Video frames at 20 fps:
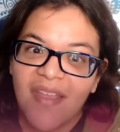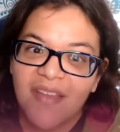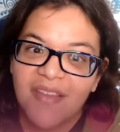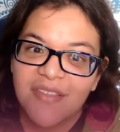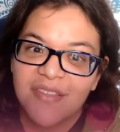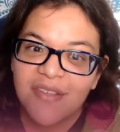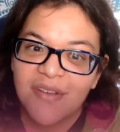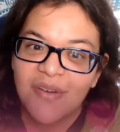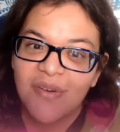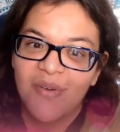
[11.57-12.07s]

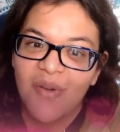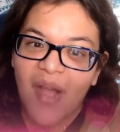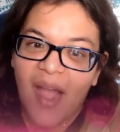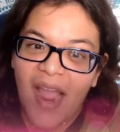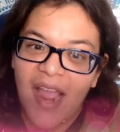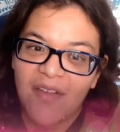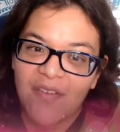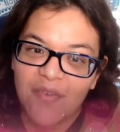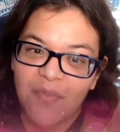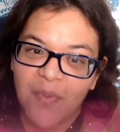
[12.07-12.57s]
So
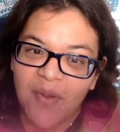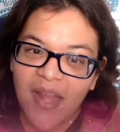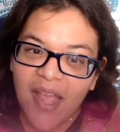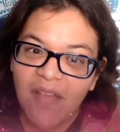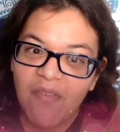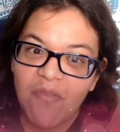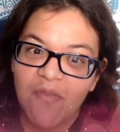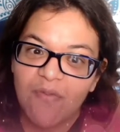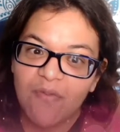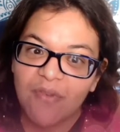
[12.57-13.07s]
hi everybody, I
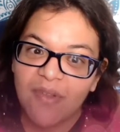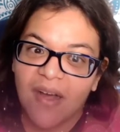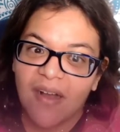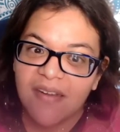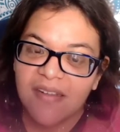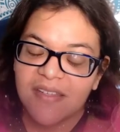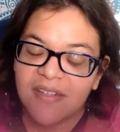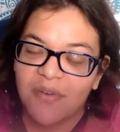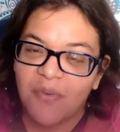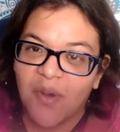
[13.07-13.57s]
haven't
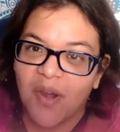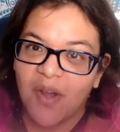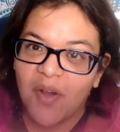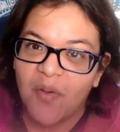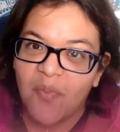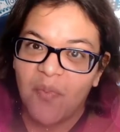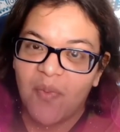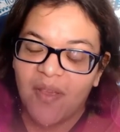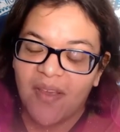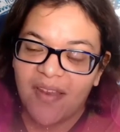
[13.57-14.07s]
vlogged in a
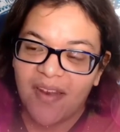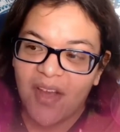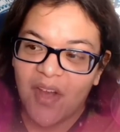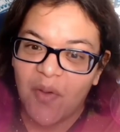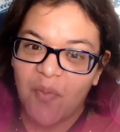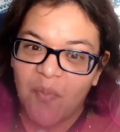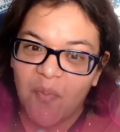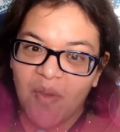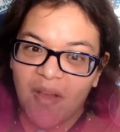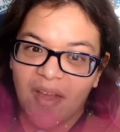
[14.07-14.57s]
while, but
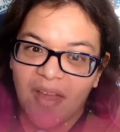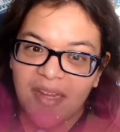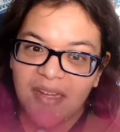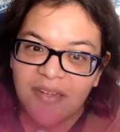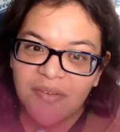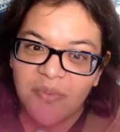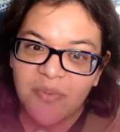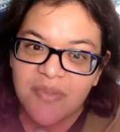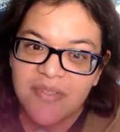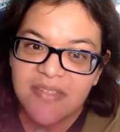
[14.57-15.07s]

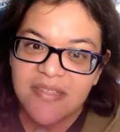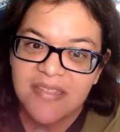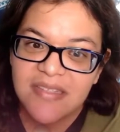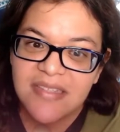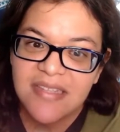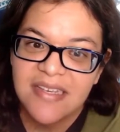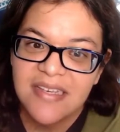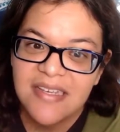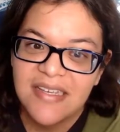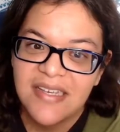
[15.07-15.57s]
I was
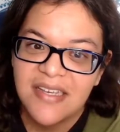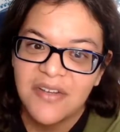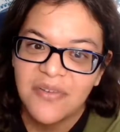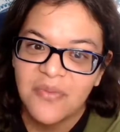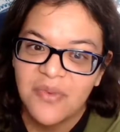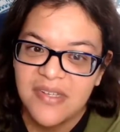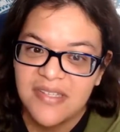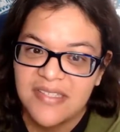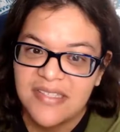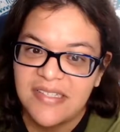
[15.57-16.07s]

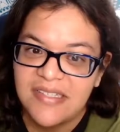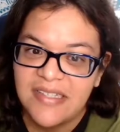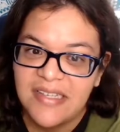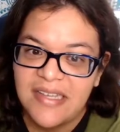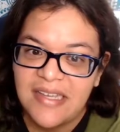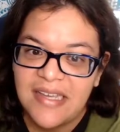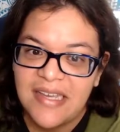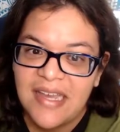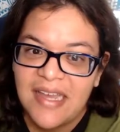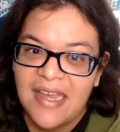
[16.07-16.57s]
thinking
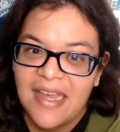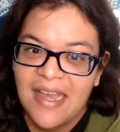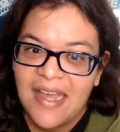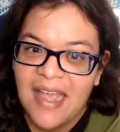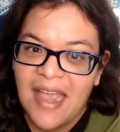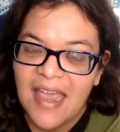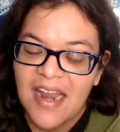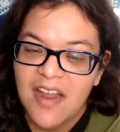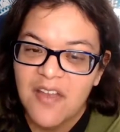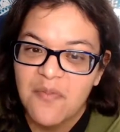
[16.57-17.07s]
recently,
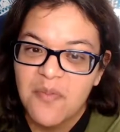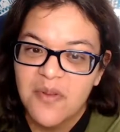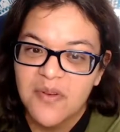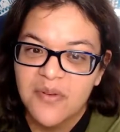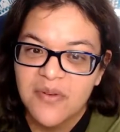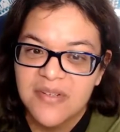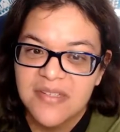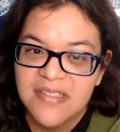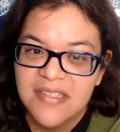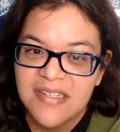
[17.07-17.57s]
and I've been
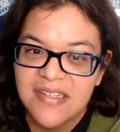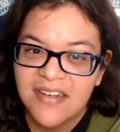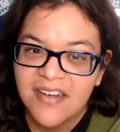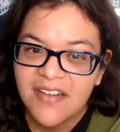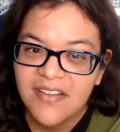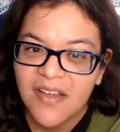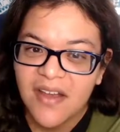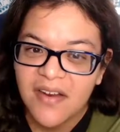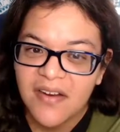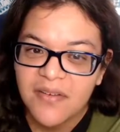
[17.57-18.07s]
noticing a
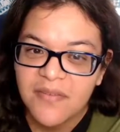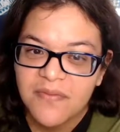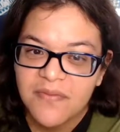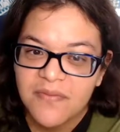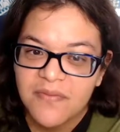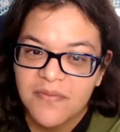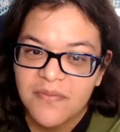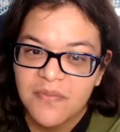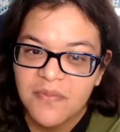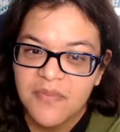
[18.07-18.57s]
lot of
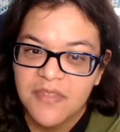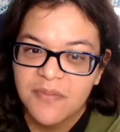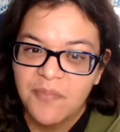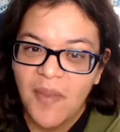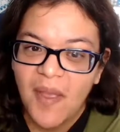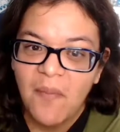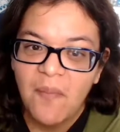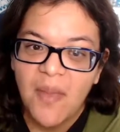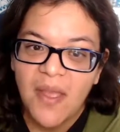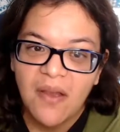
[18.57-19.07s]

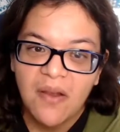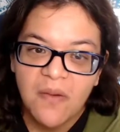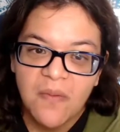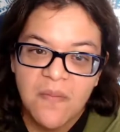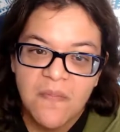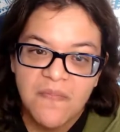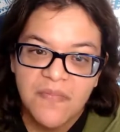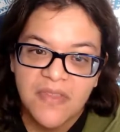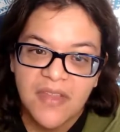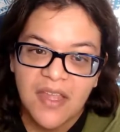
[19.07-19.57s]
spam mail,
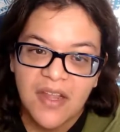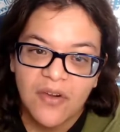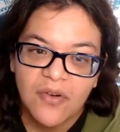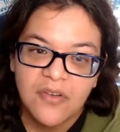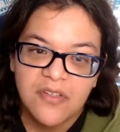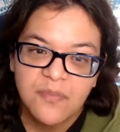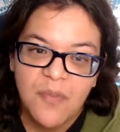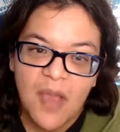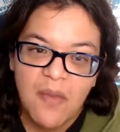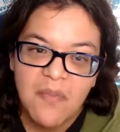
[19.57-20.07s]
or
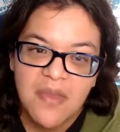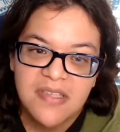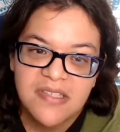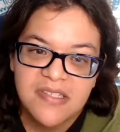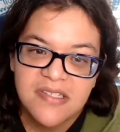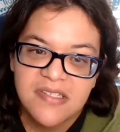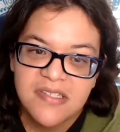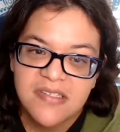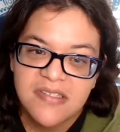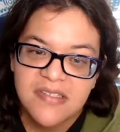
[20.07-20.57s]
spam
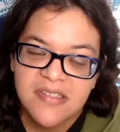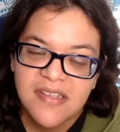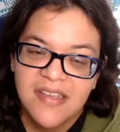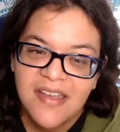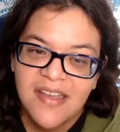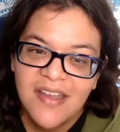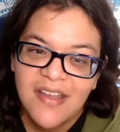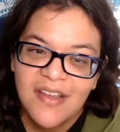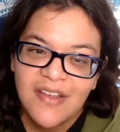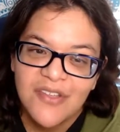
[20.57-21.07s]
messages.
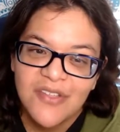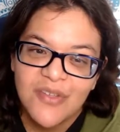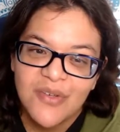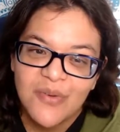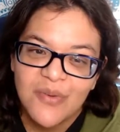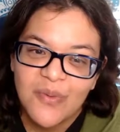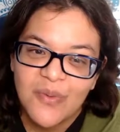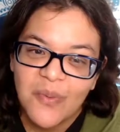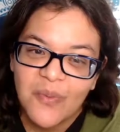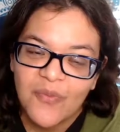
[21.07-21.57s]

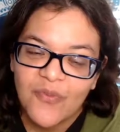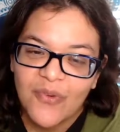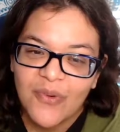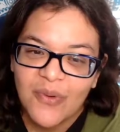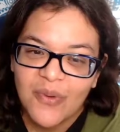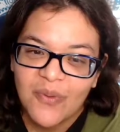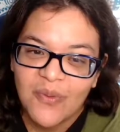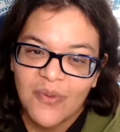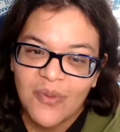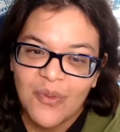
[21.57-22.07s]
So
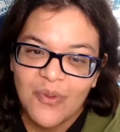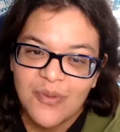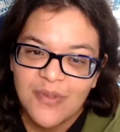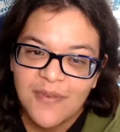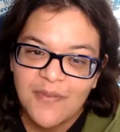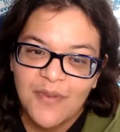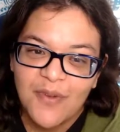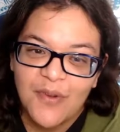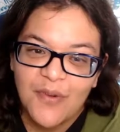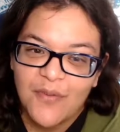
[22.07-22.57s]
for those
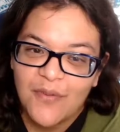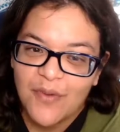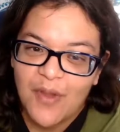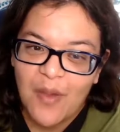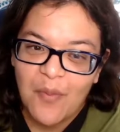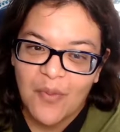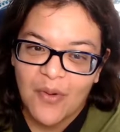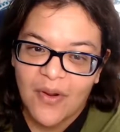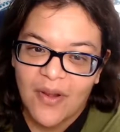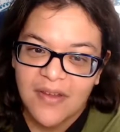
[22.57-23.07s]
of you who've
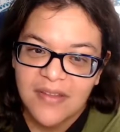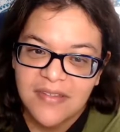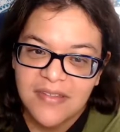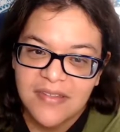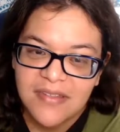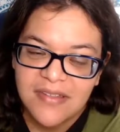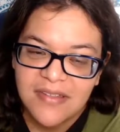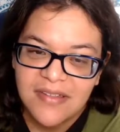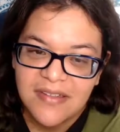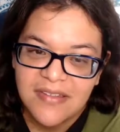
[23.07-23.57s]
come
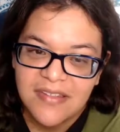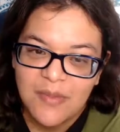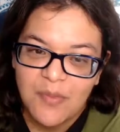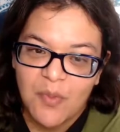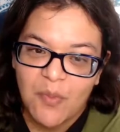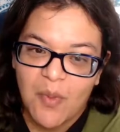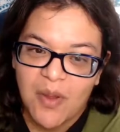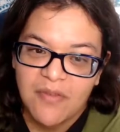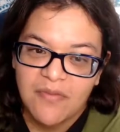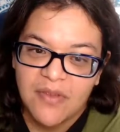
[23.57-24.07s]
across some
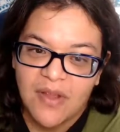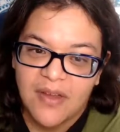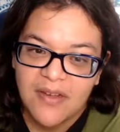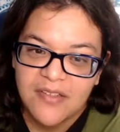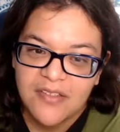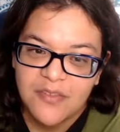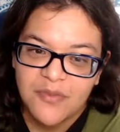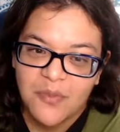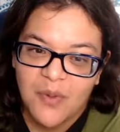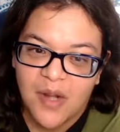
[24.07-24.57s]
of my
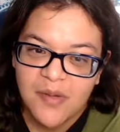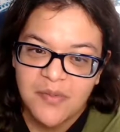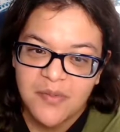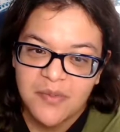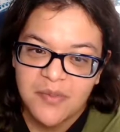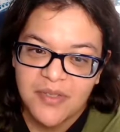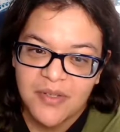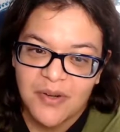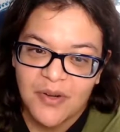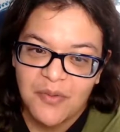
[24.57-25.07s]
vlogs, you've
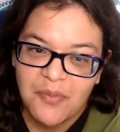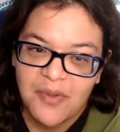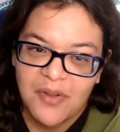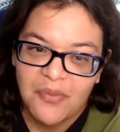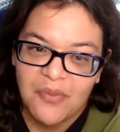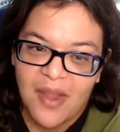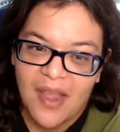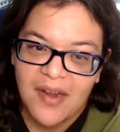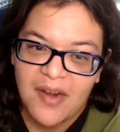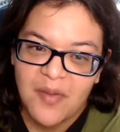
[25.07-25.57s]
probably heard me
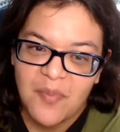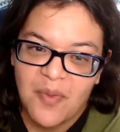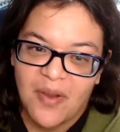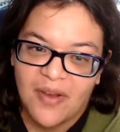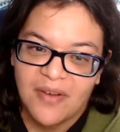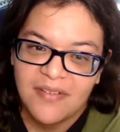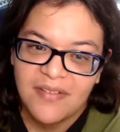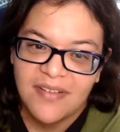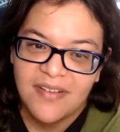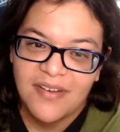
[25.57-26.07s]
rant
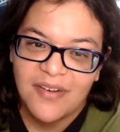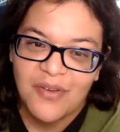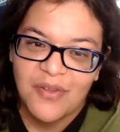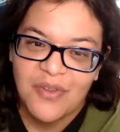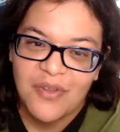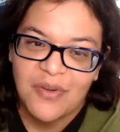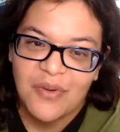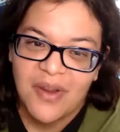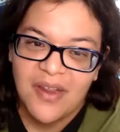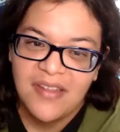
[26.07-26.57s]
about,
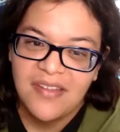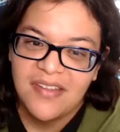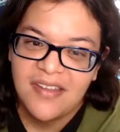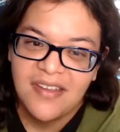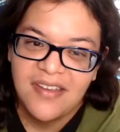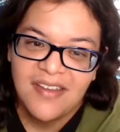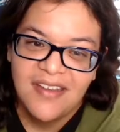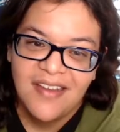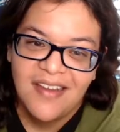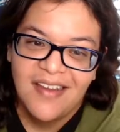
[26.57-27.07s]
the crazy